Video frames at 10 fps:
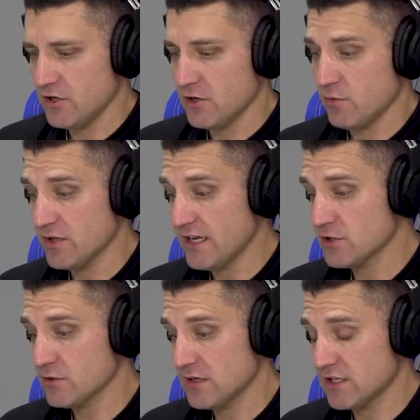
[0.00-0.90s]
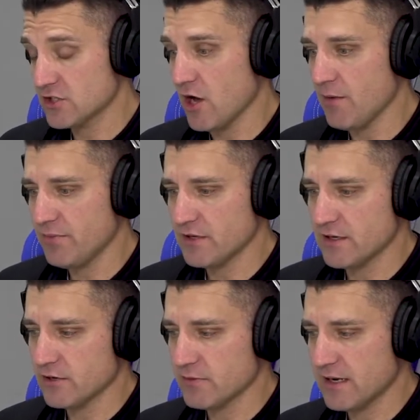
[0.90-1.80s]
We'll get to an example a
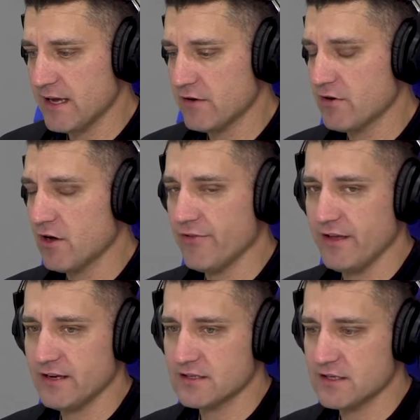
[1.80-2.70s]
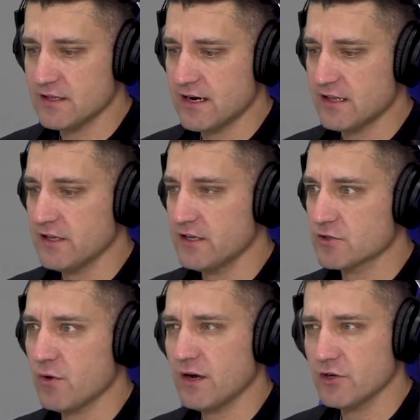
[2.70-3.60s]
little bit later on that I think is
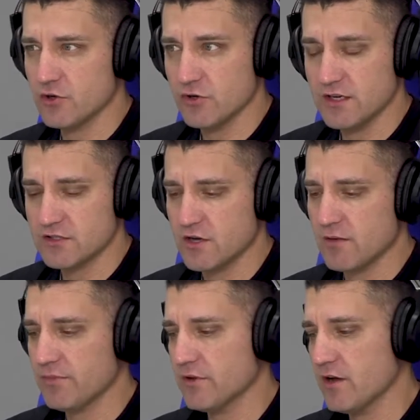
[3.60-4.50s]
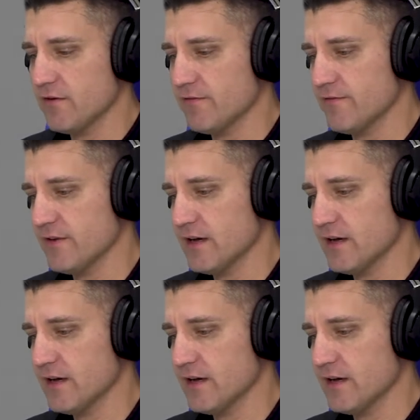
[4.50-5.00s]
quite a good example of